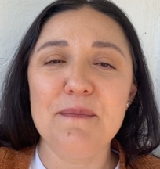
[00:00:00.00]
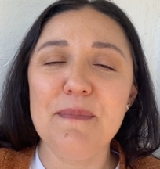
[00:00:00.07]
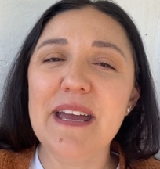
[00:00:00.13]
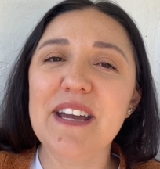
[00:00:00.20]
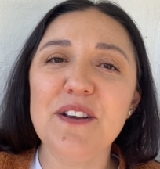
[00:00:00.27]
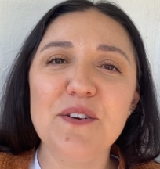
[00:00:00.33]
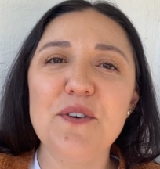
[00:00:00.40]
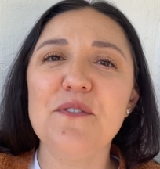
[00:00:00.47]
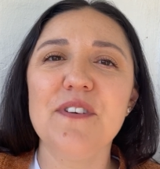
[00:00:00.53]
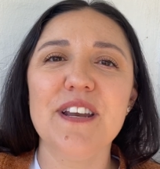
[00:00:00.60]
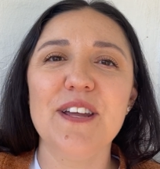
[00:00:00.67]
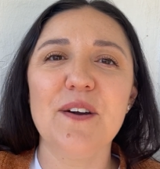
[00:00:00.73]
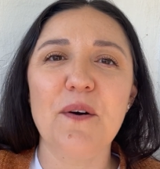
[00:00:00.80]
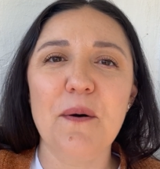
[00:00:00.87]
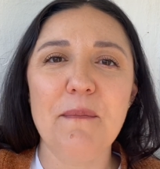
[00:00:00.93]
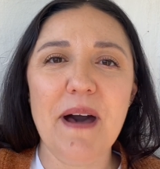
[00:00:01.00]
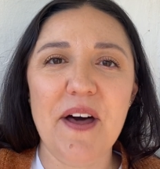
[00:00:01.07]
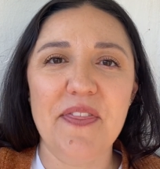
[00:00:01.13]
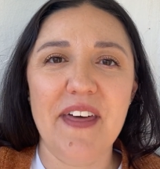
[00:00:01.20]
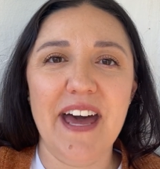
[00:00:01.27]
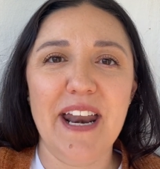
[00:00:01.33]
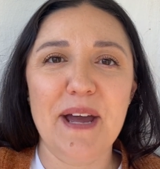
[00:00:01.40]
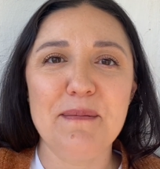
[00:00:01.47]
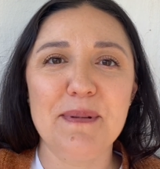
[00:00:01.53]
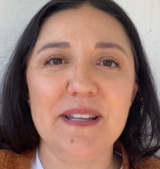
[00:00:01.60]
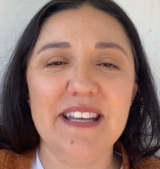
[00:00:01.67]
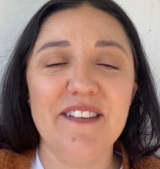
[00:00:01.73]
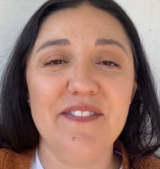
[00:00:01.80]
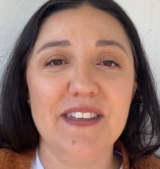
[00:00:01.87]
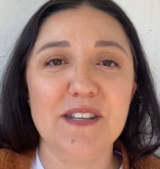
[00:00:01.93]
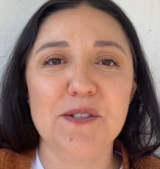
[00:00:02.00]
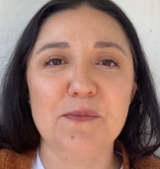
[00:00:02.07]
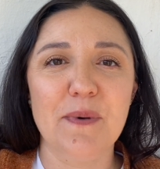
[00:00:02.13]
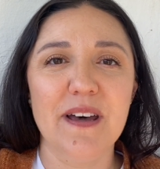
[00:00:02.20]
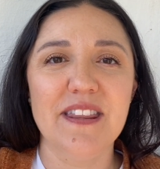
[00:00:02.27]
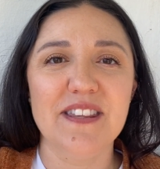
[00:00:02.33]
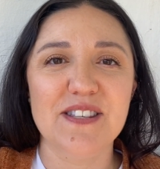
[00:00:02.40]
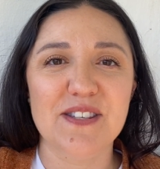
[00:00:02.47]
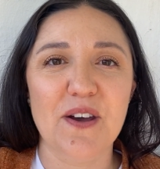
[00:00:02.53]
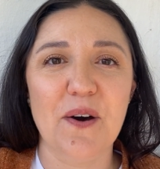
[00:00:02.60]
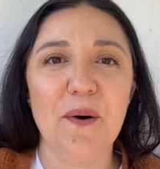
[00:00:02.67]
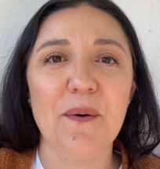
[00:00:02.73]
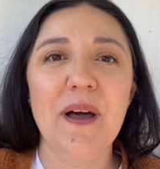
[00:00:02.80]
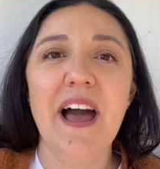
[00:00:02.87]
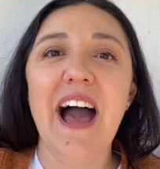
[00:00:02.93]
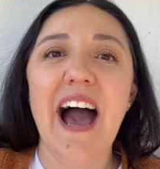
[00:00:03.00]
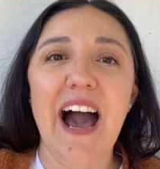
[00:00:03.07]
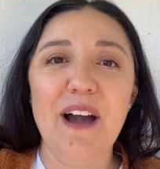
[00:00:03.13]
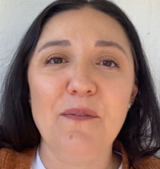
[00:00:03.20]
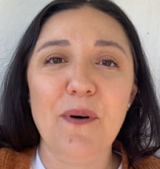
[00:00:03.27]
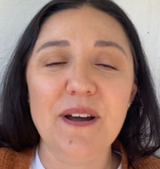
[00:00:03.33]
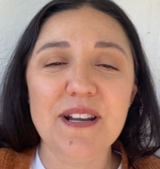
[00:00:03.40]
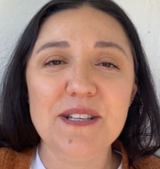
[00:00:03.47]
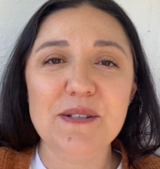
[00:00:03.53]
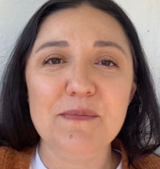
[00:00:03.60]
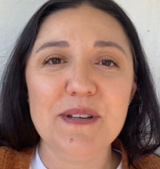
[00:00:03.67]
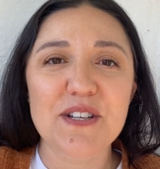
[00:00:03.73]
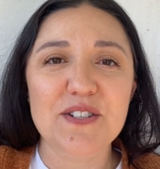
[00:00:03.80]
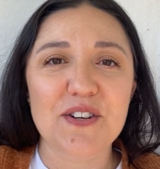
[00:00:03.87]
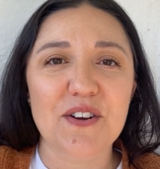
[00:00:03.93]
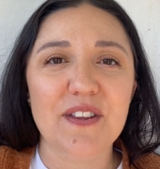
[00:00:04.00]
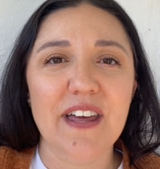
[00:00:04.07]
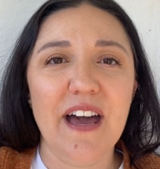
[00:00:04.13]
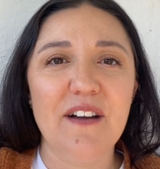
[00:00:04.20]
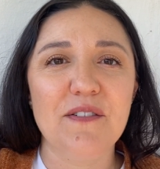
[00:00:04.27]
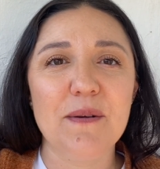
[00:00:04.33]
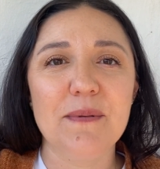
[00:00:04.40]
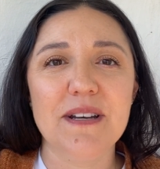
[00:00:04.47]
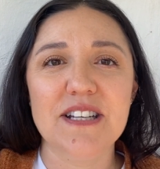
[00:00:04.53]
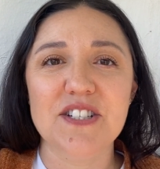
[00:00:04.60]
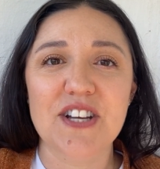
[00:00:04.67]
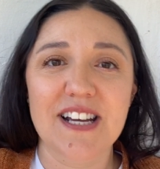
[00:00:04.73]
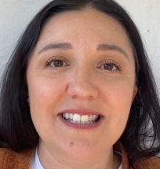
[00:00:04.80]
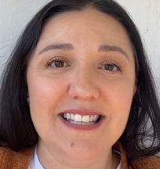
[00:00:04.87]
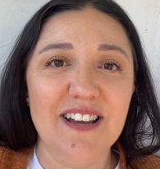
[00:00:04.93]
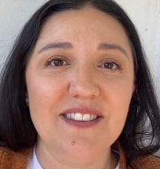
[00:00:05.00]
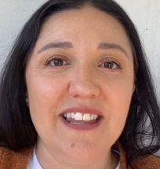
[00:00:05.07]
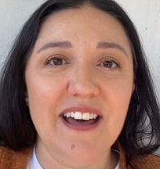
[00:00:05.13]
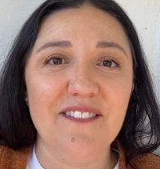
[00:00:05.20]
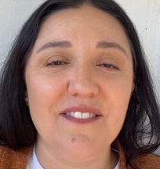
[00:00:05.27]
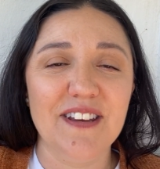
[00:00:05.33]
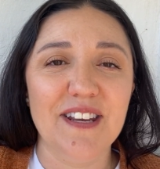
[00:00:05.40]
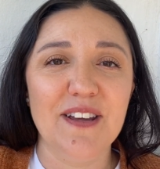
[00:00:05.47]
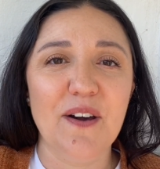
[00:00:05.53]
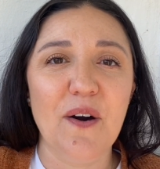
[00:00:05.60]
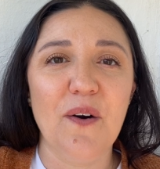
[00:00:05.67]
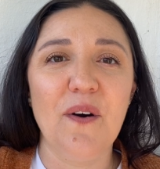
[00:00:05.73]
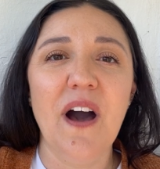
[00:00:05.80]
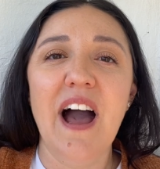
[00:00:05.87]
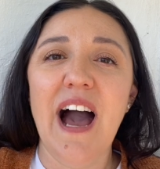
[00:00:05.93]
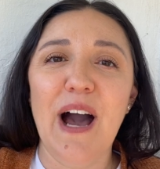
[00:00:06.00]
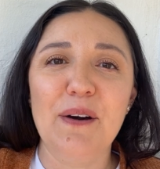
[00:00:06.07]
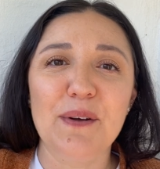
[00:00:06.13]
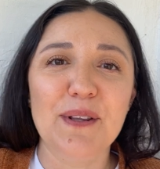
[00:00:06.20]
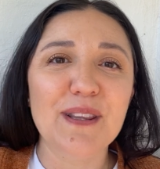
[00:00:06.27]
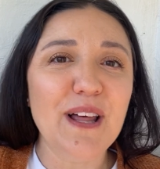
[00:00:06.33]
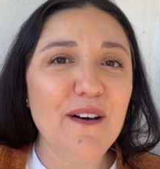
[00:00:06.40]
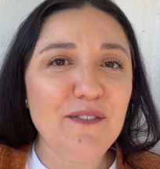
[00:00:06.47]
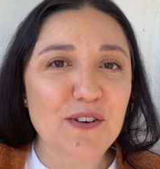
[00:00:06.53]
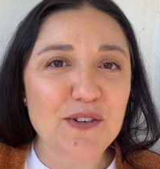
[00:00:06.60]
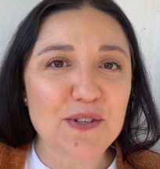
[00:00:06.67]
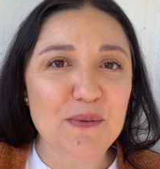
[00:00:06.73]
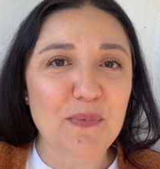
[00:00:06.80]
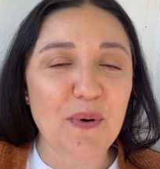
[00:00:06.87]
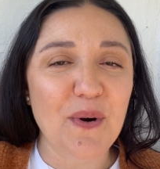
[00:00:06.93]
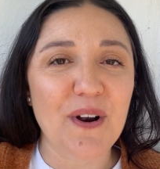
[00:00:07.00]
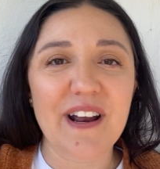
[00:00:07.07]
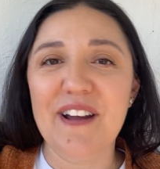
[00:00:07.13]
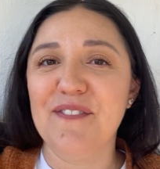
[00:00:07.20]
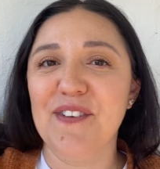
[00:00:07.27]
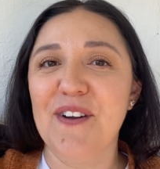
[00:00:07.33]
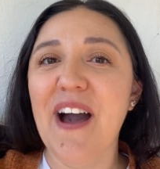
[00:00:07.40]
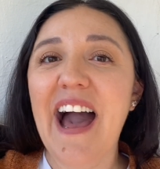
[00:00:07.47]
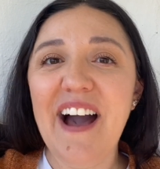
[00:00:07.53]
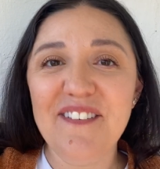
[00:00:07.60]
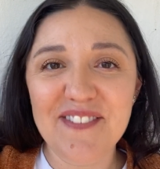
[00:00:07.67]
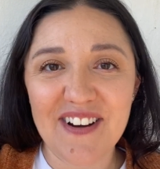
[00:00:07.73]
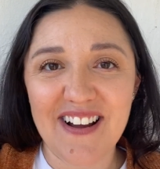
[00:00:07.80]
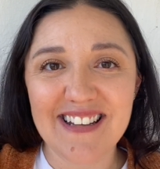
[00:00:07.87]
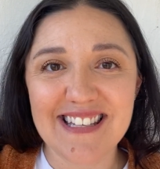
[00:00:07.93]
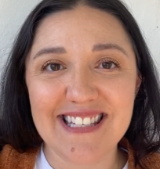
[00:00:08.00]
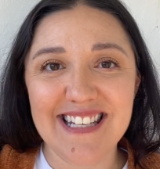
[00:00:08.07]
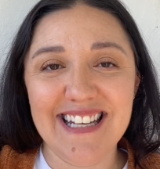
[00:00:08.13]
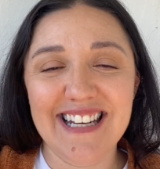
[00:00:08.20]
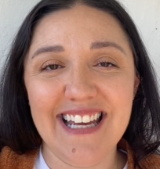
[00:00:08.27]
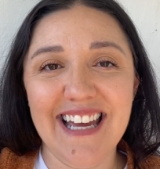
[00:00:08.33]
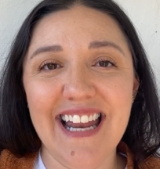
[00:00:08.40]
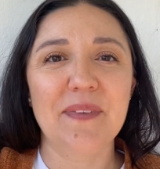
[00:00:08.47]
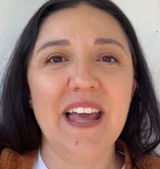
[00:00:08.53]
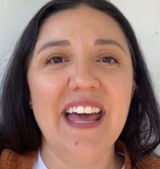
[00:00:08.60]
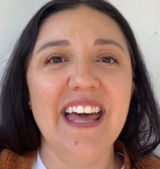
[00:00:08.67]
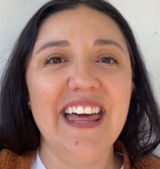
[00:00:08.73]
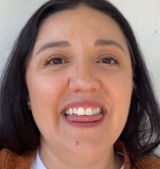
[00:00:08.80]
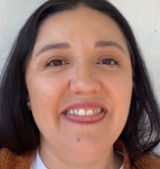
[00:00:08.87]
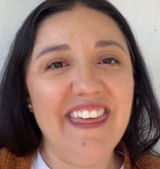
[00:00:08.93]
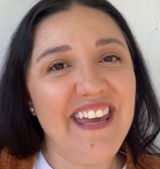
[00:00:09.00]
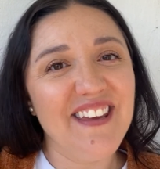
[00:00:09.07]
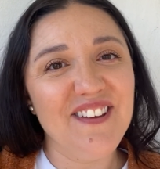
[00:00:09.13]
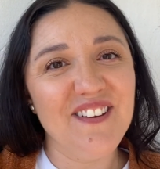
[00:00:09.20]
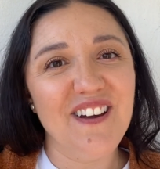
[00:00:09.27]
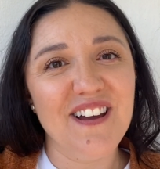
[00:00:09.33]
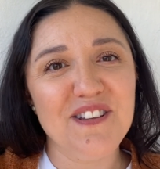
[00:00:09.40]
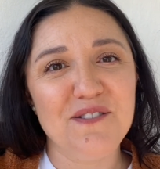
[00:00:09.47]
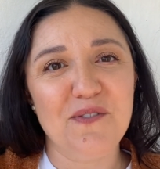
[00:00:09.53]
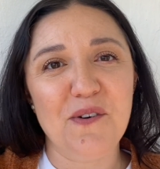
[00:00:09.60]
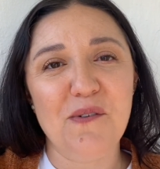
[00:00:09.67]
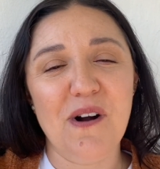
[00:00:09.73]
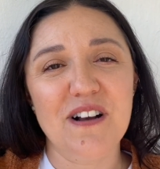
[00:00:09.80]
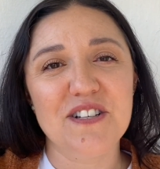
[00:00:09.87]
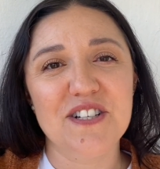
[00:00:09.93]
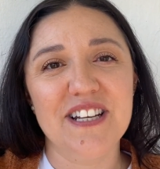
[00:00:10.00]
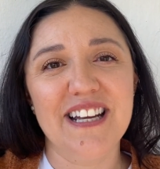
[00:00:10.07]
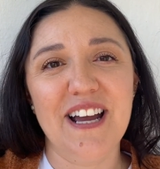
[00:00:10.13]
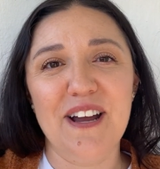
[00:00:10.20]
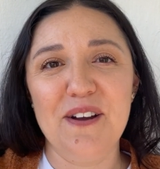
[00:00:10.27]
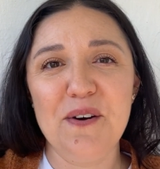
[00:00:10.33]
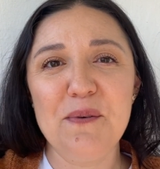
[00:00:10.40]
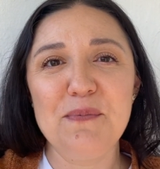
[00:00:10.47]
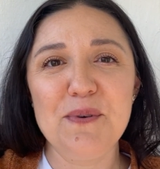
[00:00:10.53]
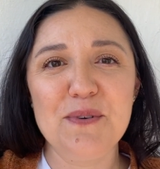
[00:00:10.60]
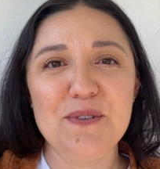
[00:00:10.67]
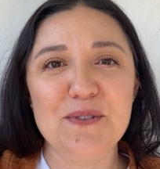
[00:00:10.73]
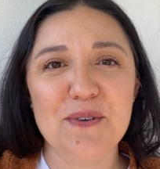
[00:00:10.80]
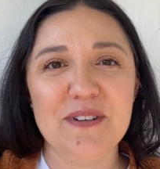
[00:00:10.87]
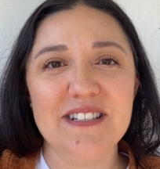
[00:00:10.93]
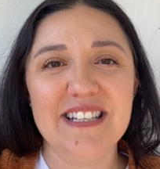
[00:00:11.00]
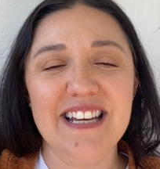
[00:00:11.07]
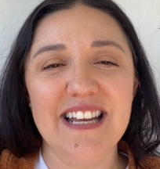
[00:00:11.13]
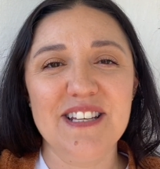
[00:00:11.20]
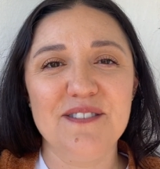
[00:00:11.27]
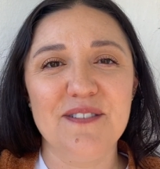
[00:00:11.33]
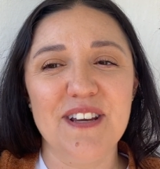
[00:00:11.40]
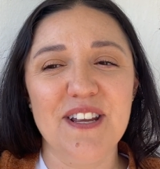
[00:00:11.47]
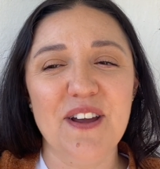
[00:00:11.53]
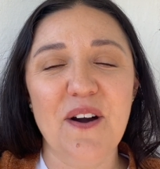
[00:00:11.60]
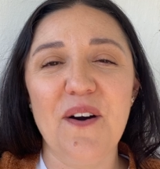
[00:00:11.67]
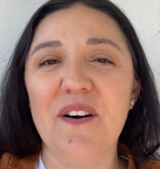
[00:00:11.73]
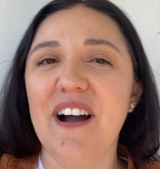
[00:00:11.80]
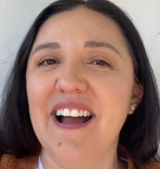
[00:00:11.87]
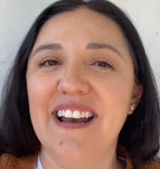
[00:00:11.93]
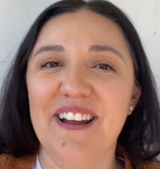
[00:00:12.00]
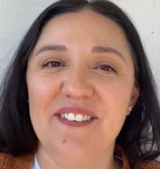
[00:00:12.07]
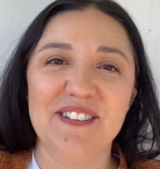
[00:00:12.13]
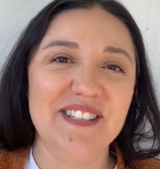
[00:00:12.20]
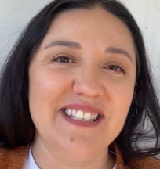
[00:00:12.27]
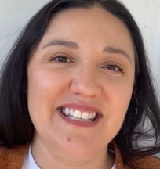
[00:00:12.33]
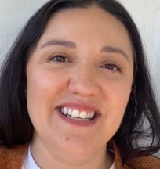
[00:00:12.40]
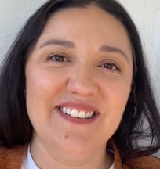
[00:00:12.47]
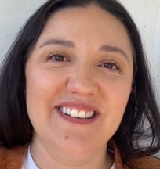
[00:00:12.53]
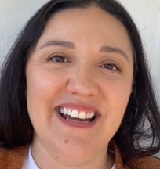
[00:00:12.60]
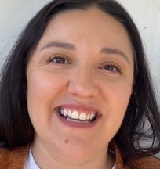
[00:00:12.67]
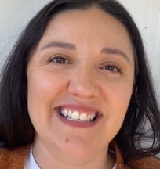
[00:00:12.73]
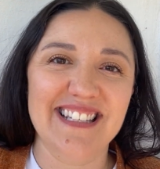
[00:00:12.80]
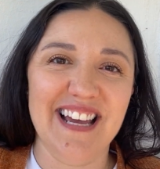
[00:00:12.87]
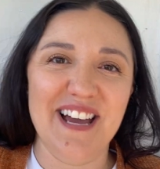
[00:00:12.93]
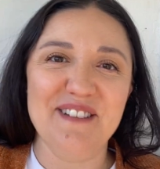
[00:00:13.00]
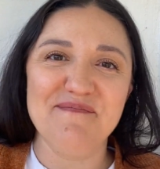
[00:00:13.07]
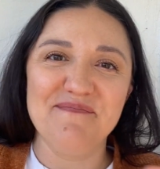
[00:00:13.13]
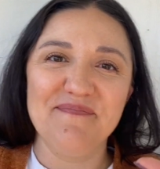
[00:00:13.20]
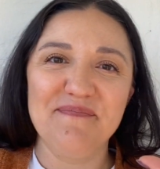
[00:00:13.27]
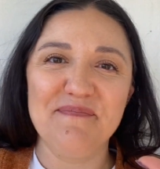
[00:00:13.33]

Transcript: make a new video about that, I believe, this month. So I wanted to be sure that everybody checked out that video. I would love your support if you have not seen it. Thank you guys for watching. I hope you enjoyed today's video and I will see you next time.